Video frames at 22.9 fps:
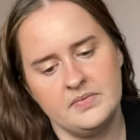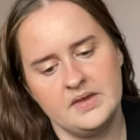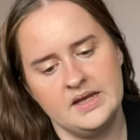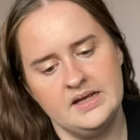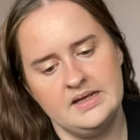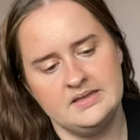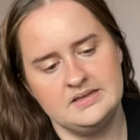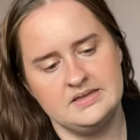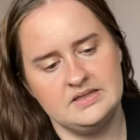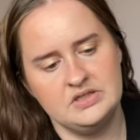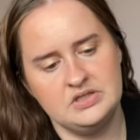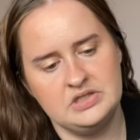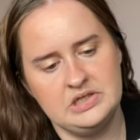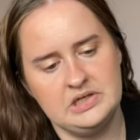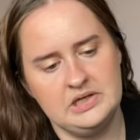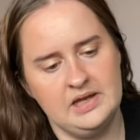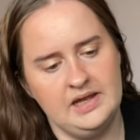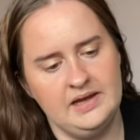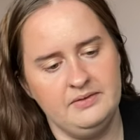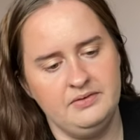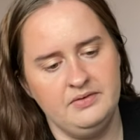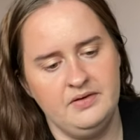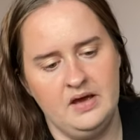Is it too
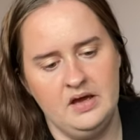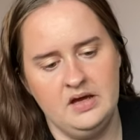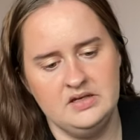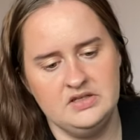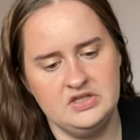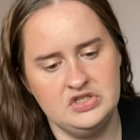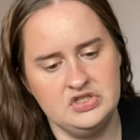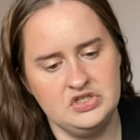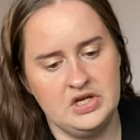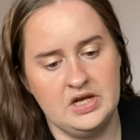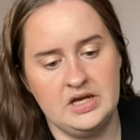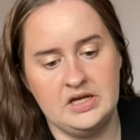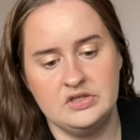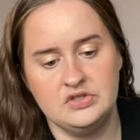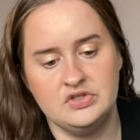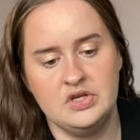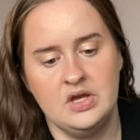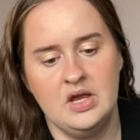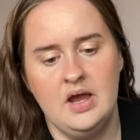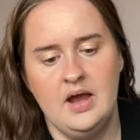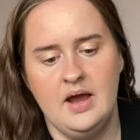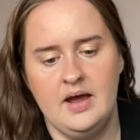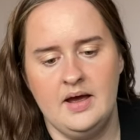late for her to change?
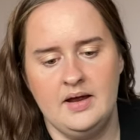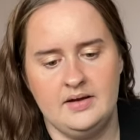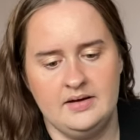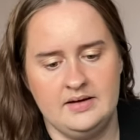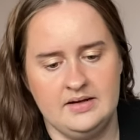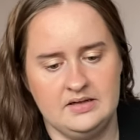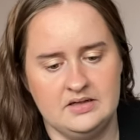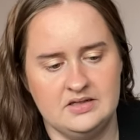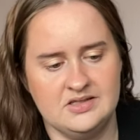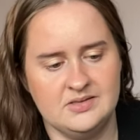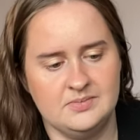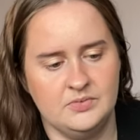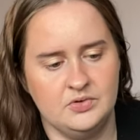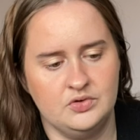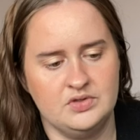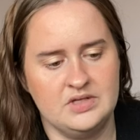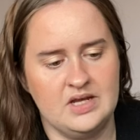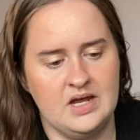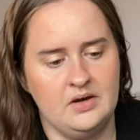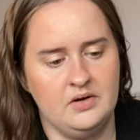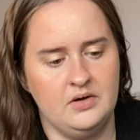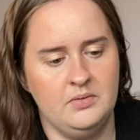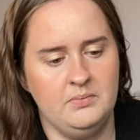And in a small
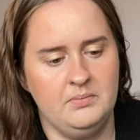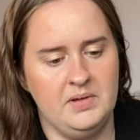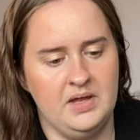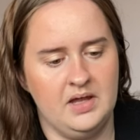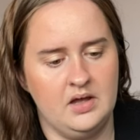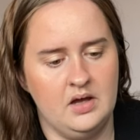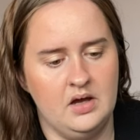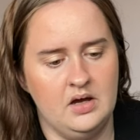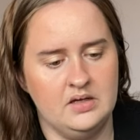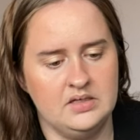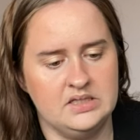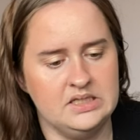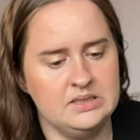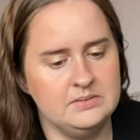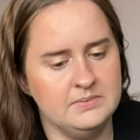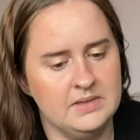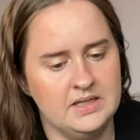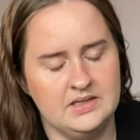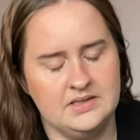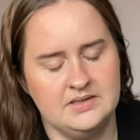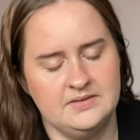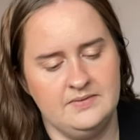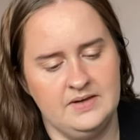town of big-hearted
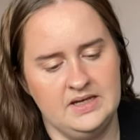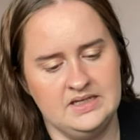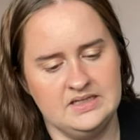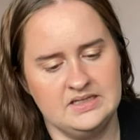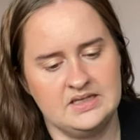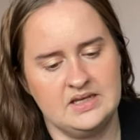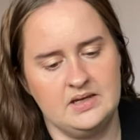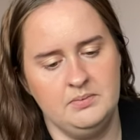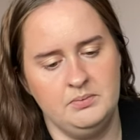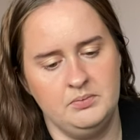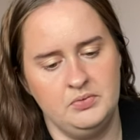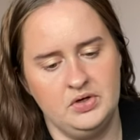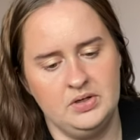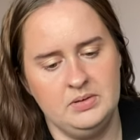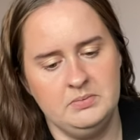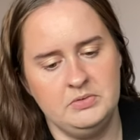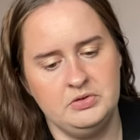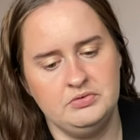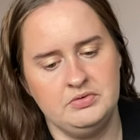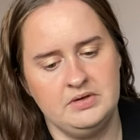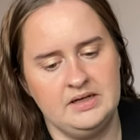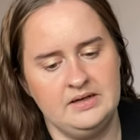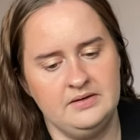misfits, can Britt
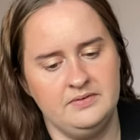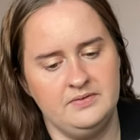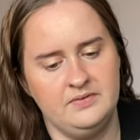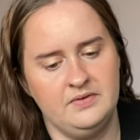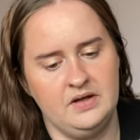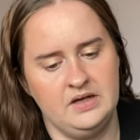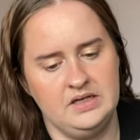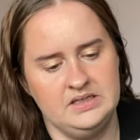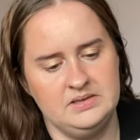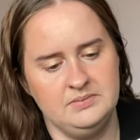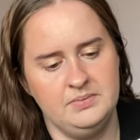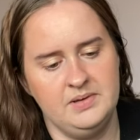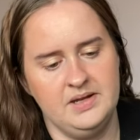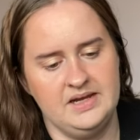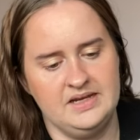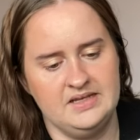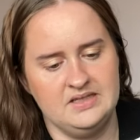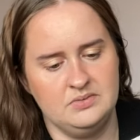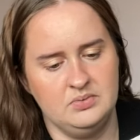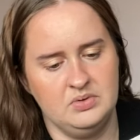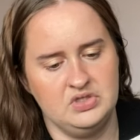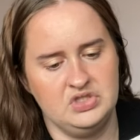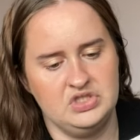Marie find a
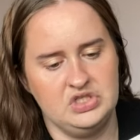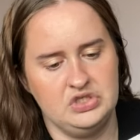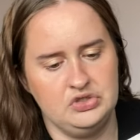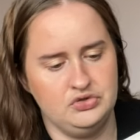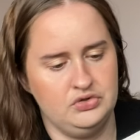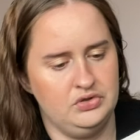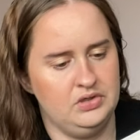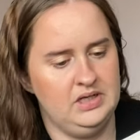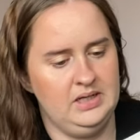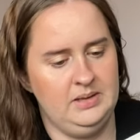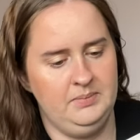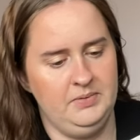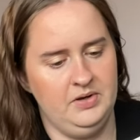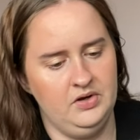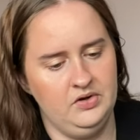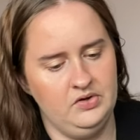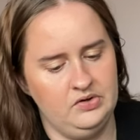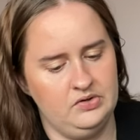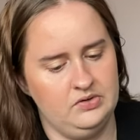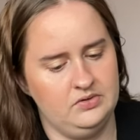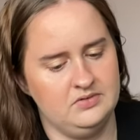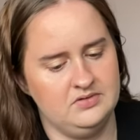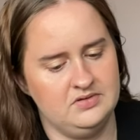place where she truly
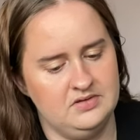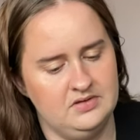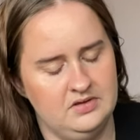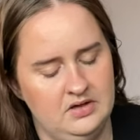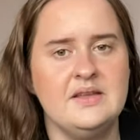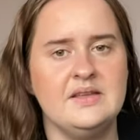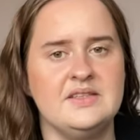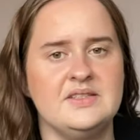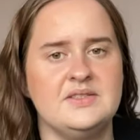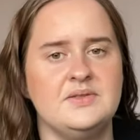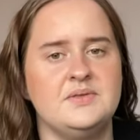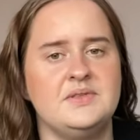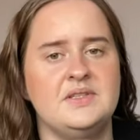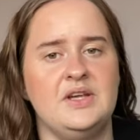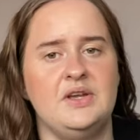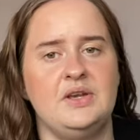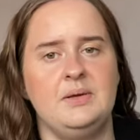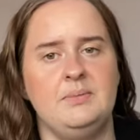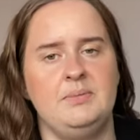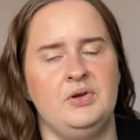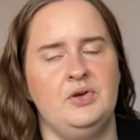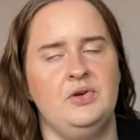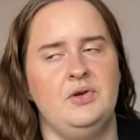belongs? This was the
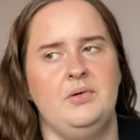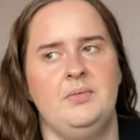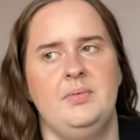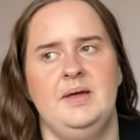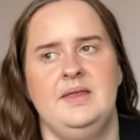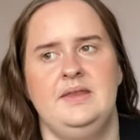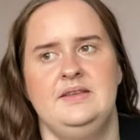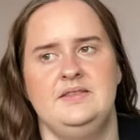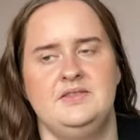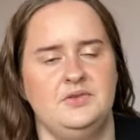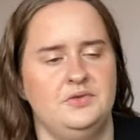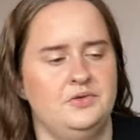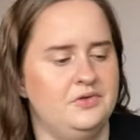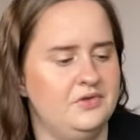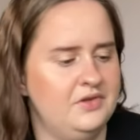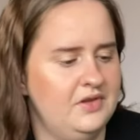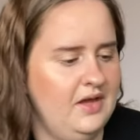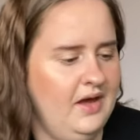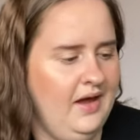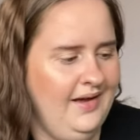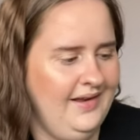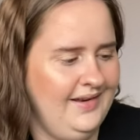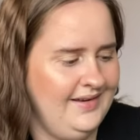only book by this
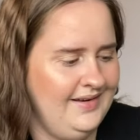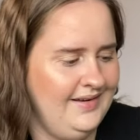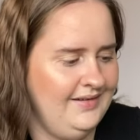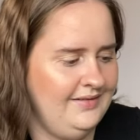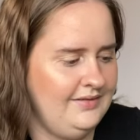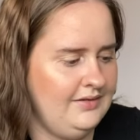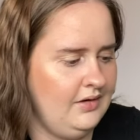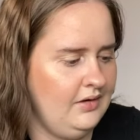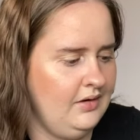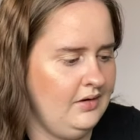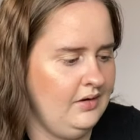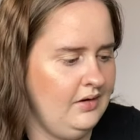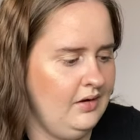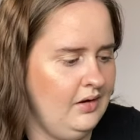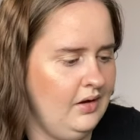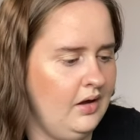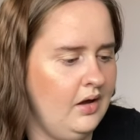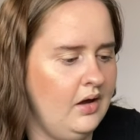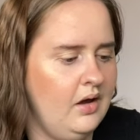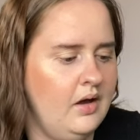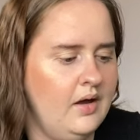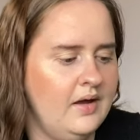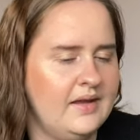author and
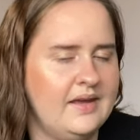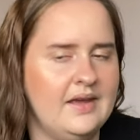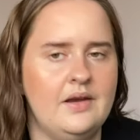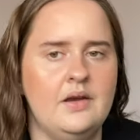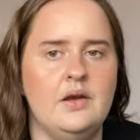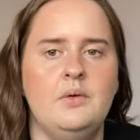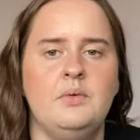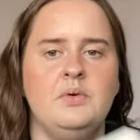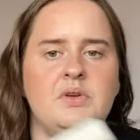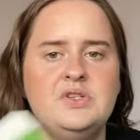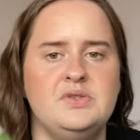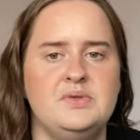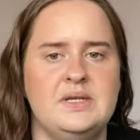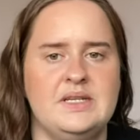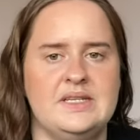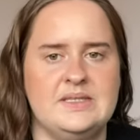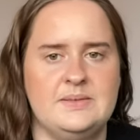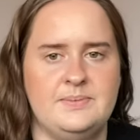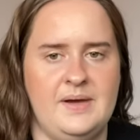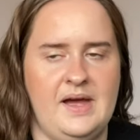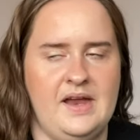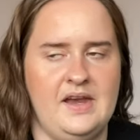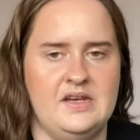again, I want to
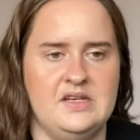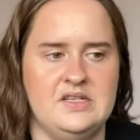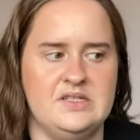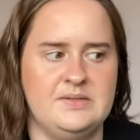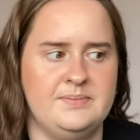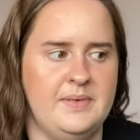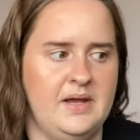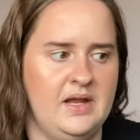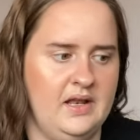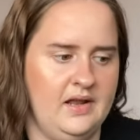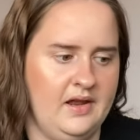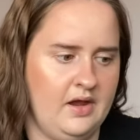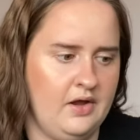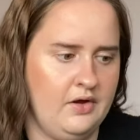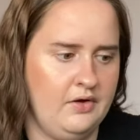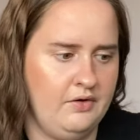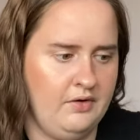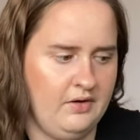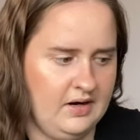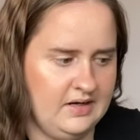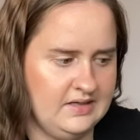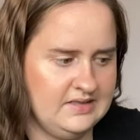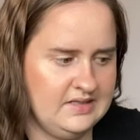expand my like
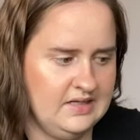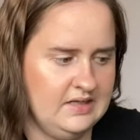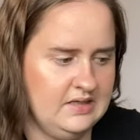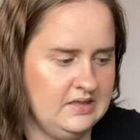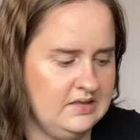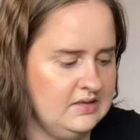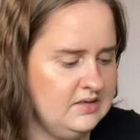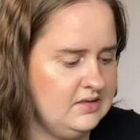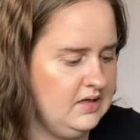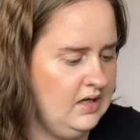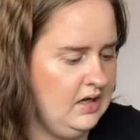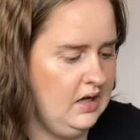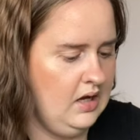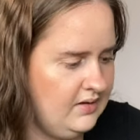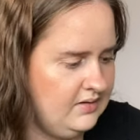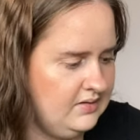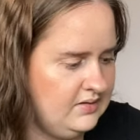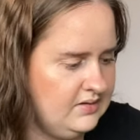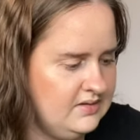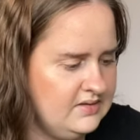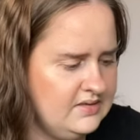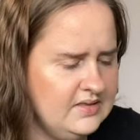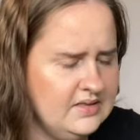horizons.
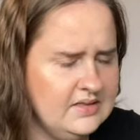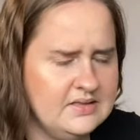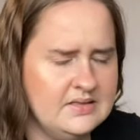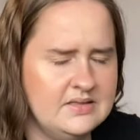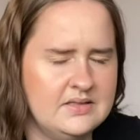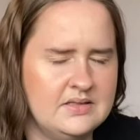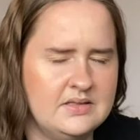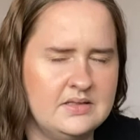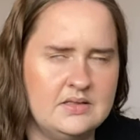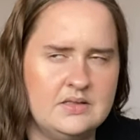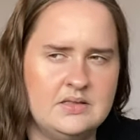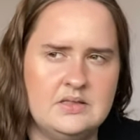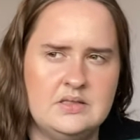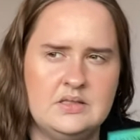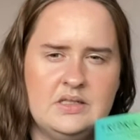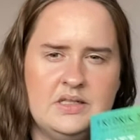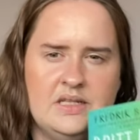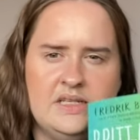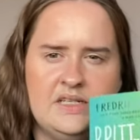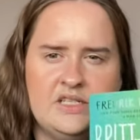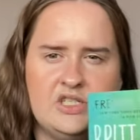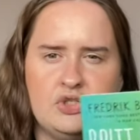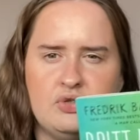Is this
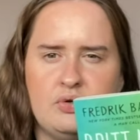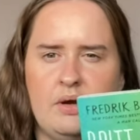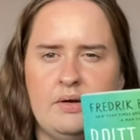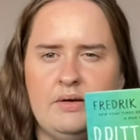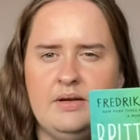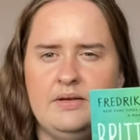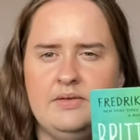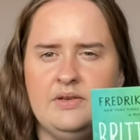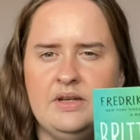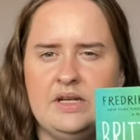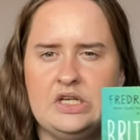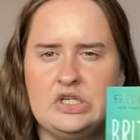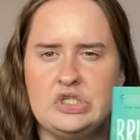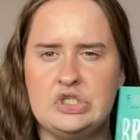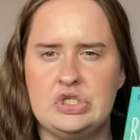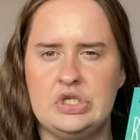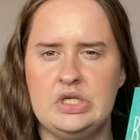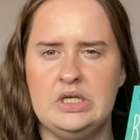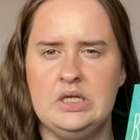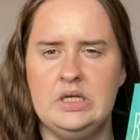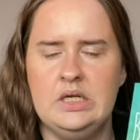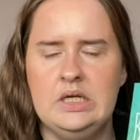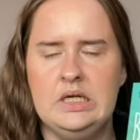literary
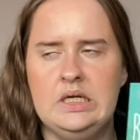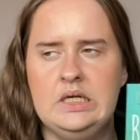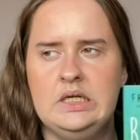fiction?